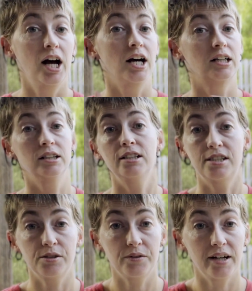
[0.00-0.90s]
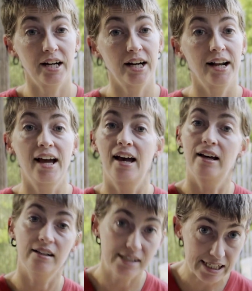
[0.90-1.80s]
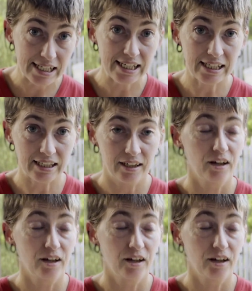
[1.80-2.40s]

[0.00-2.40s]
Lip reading: a glycerite, and a tea?